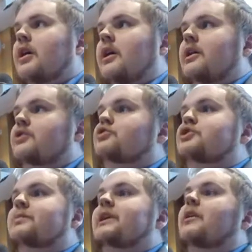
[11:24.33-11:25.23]
to
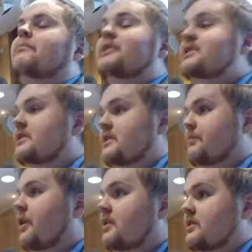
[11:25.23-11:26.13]
speed up business
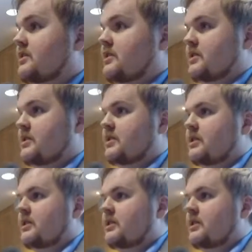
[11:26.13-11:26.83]
processes.